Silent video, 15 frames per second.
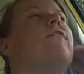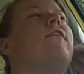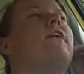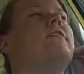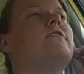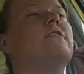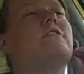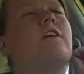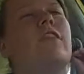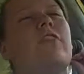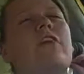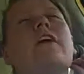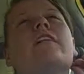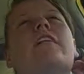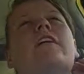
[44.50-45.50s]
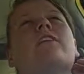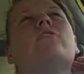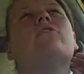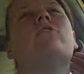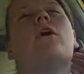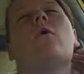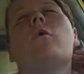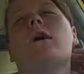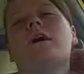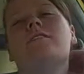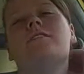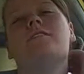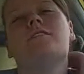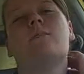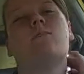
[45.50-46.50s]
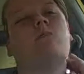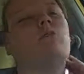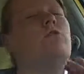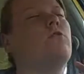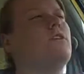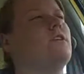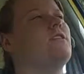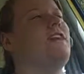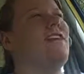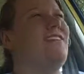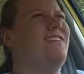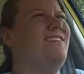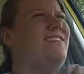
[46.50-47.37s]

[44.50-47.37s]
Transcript: My face does that thing like, you know, where I see something cute, and it's like,